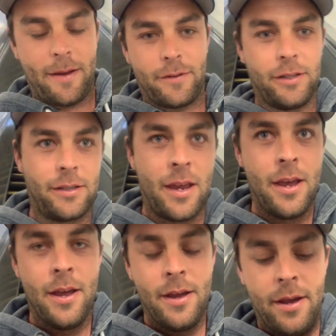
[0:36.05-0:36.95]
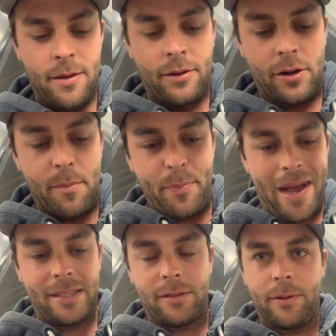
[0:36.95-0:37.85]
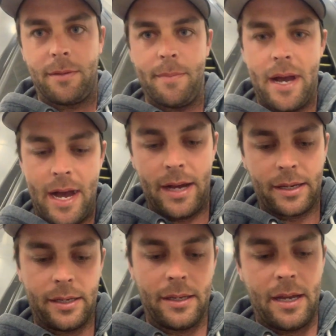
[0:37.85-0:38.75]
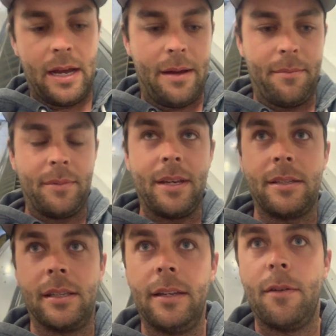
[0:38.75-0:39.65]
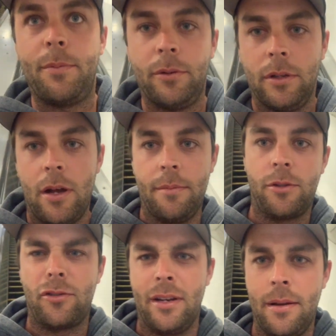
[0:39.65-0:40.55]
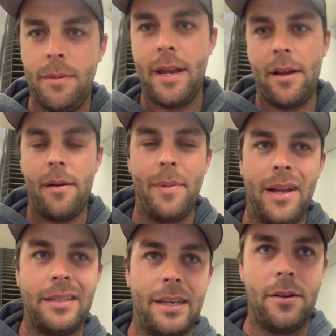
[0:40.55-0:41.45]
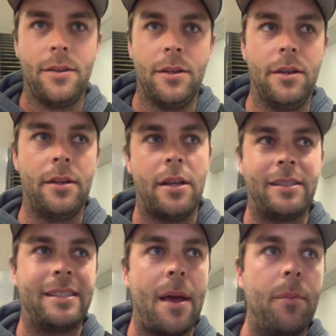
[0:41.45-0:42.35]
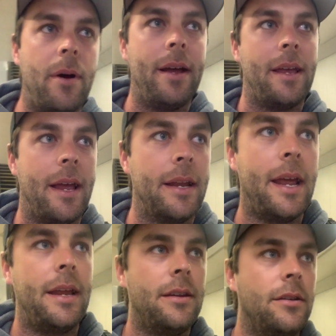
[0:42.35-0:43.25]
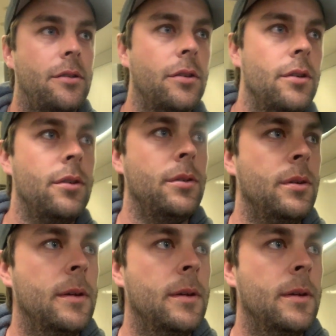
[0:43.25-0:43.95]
I've just got a bus with Mark um, into Liverpool Lime Street. I'm now about to get on the subway and head to